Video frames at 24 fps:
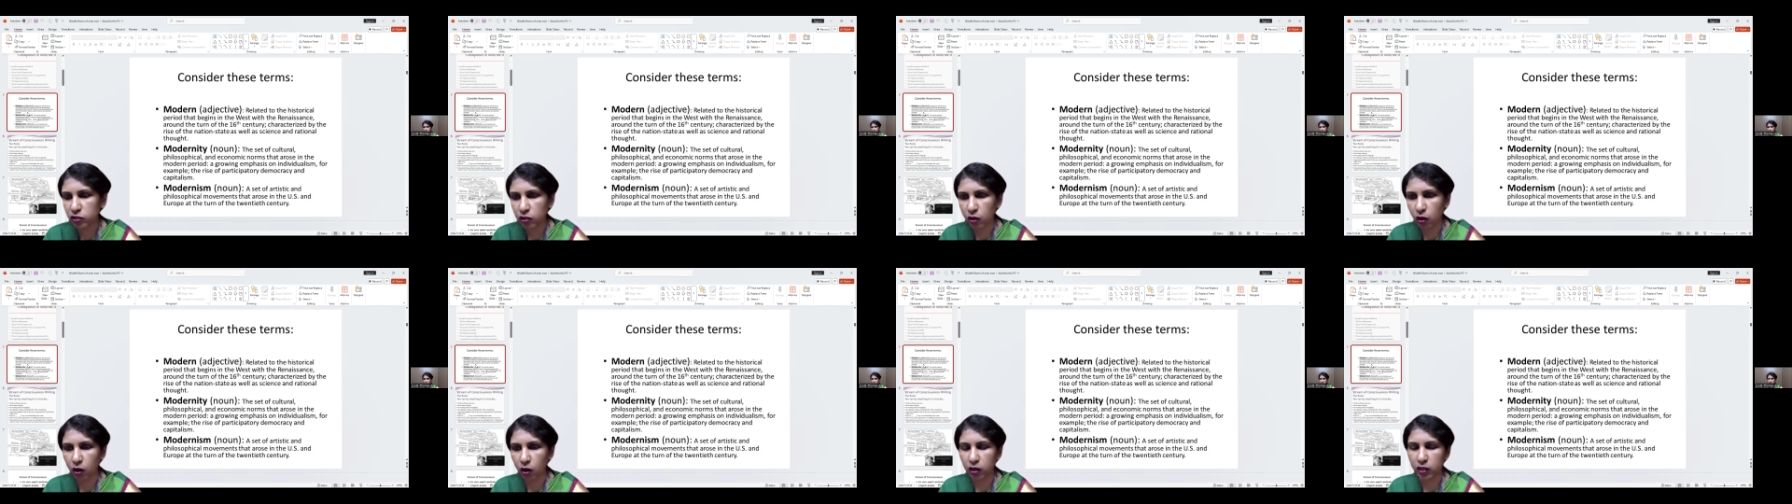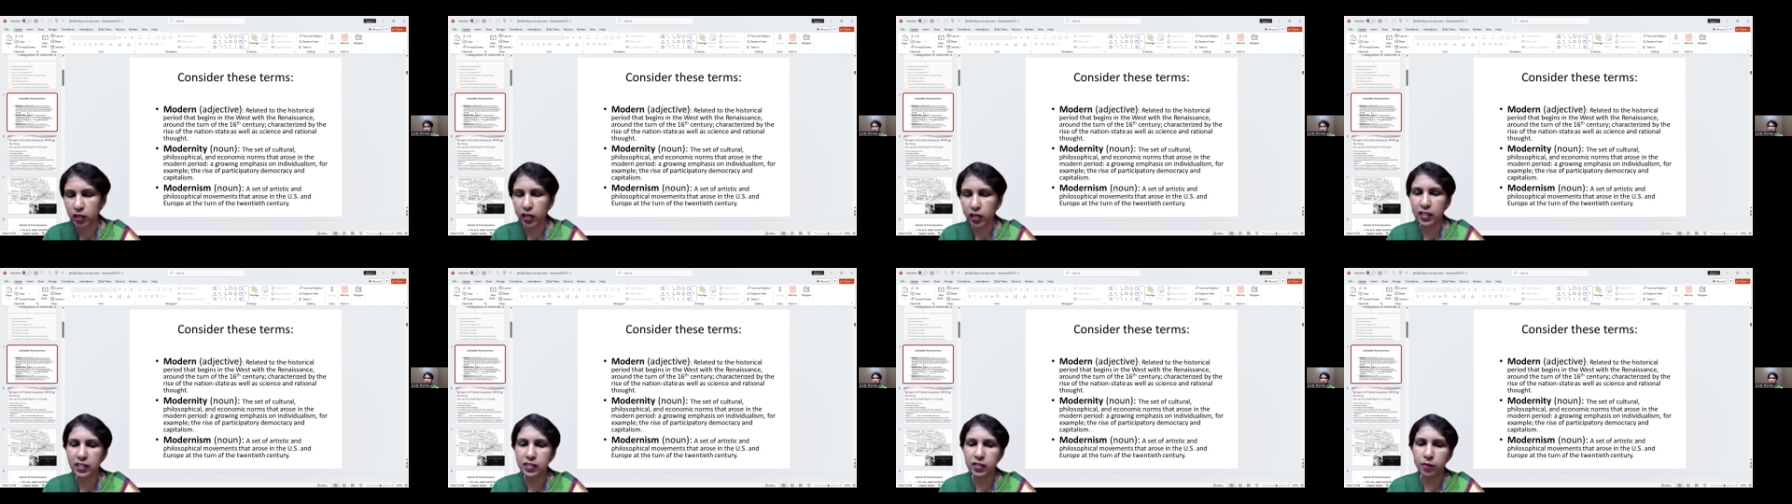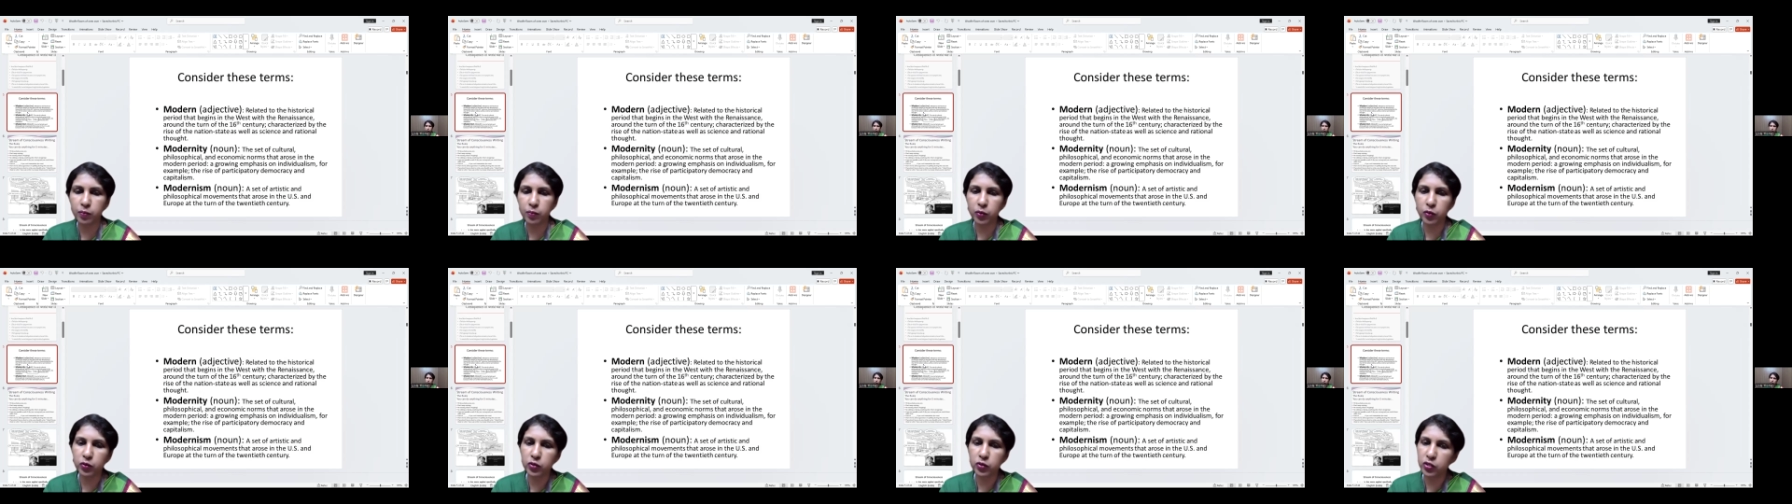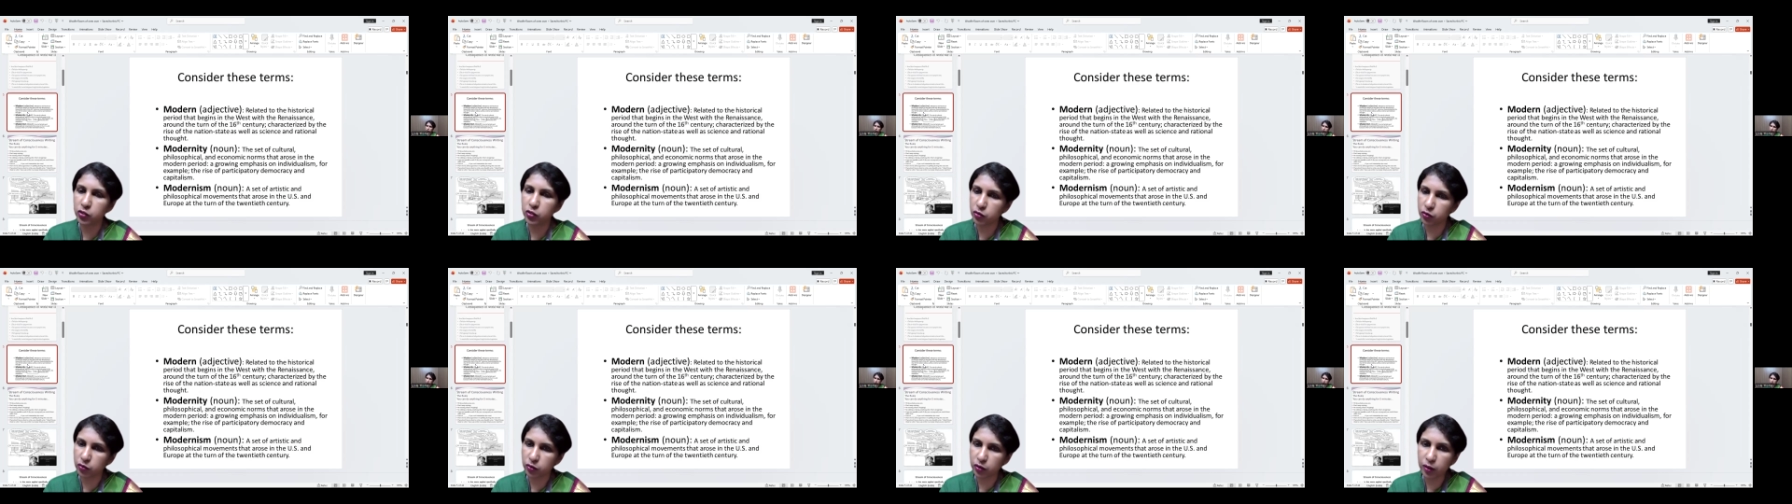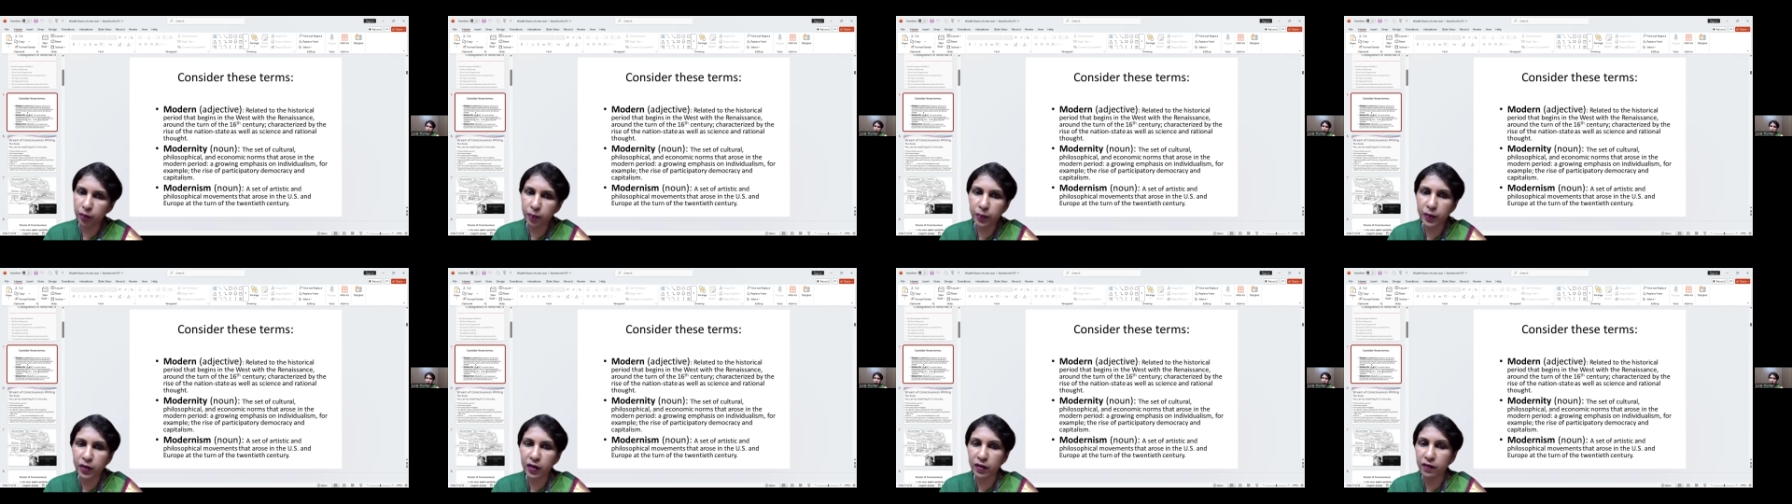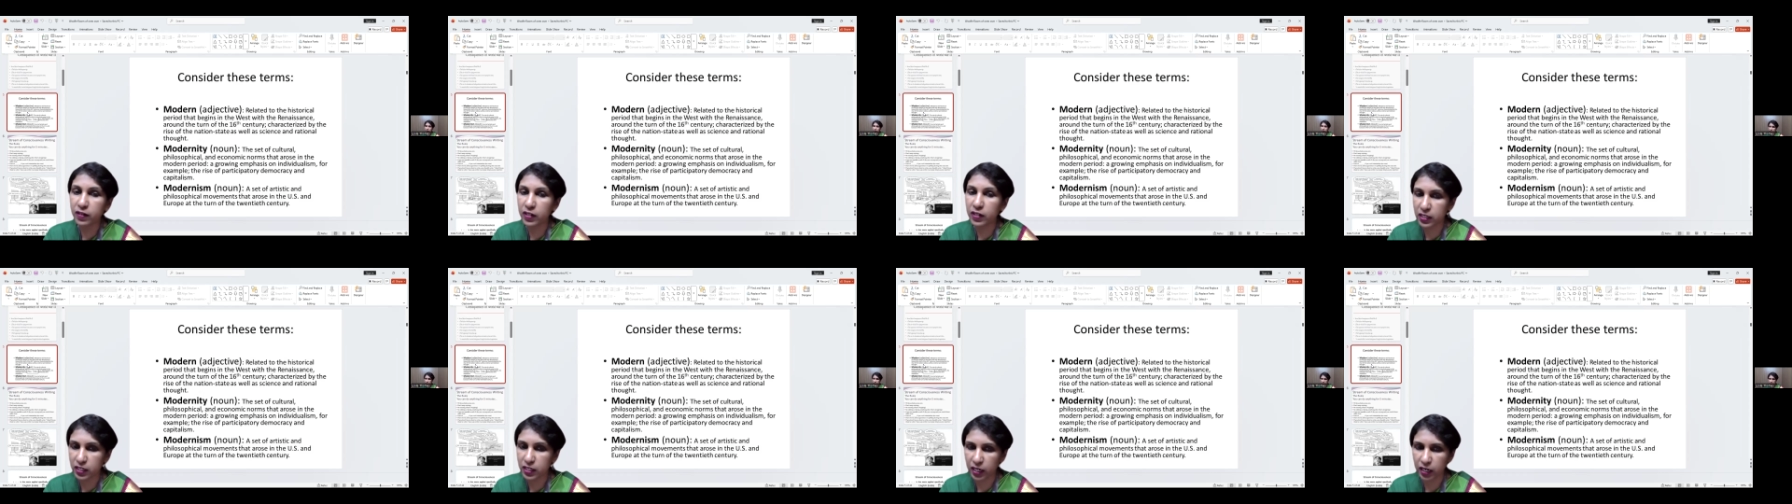thought as opposed to the
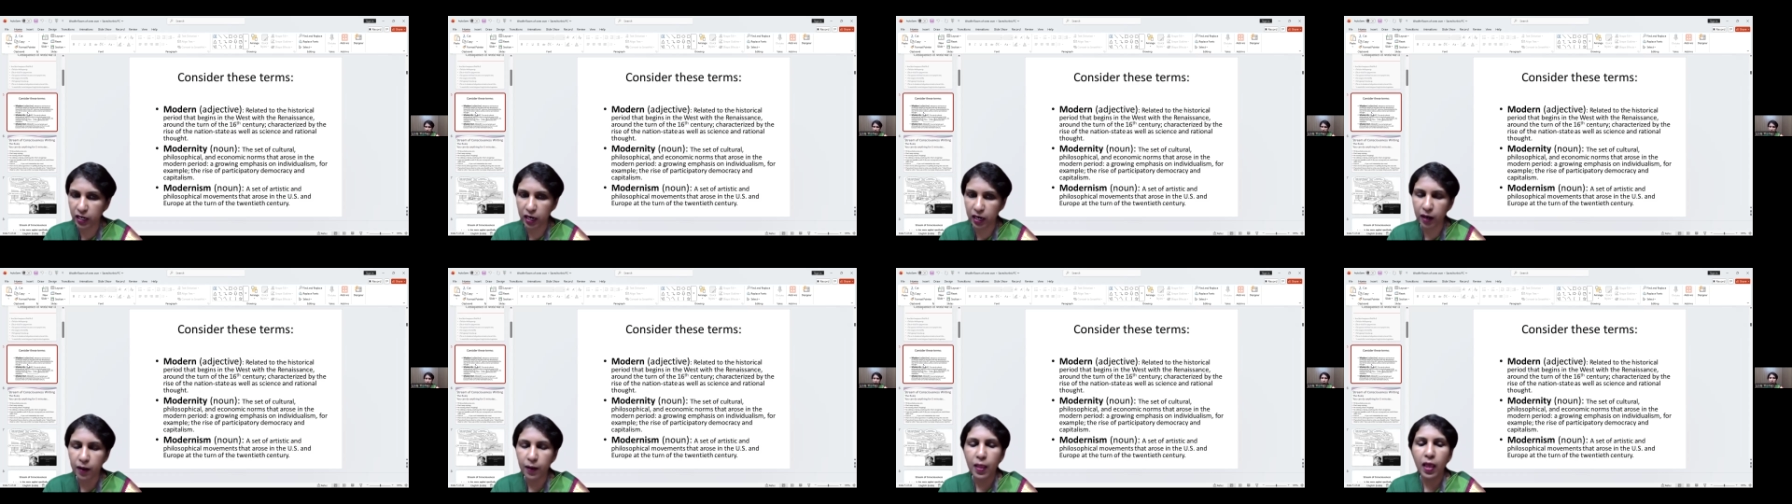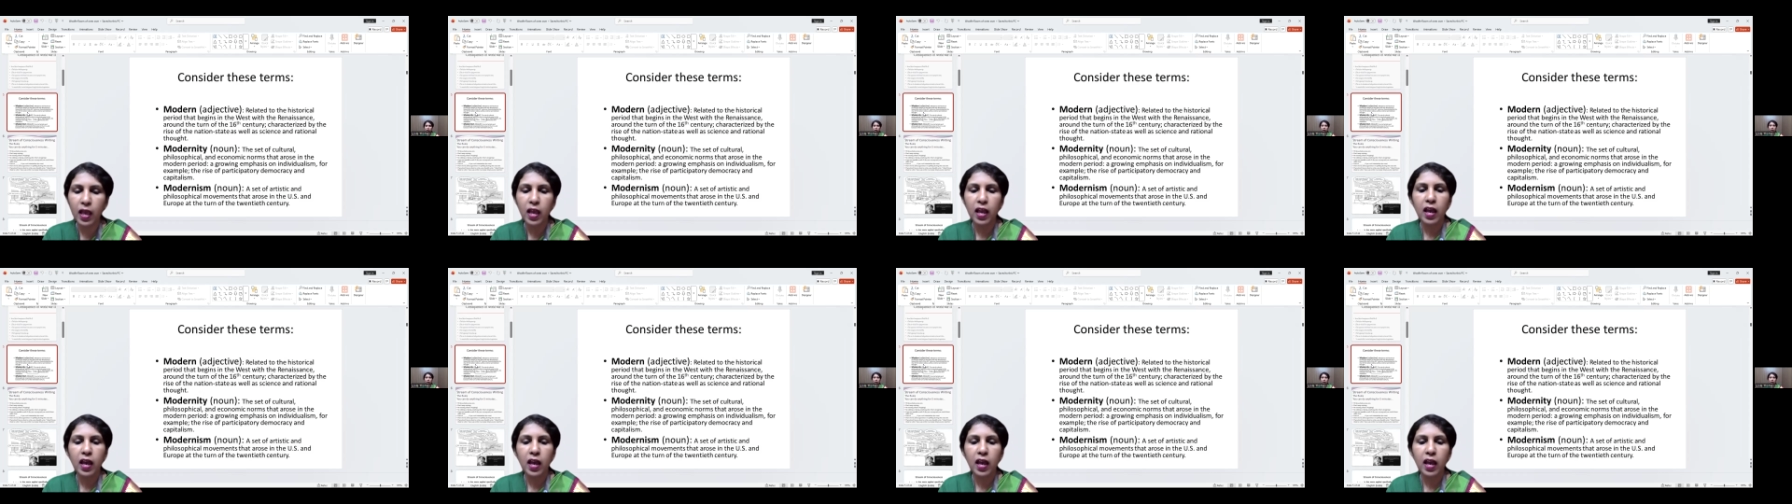previous era.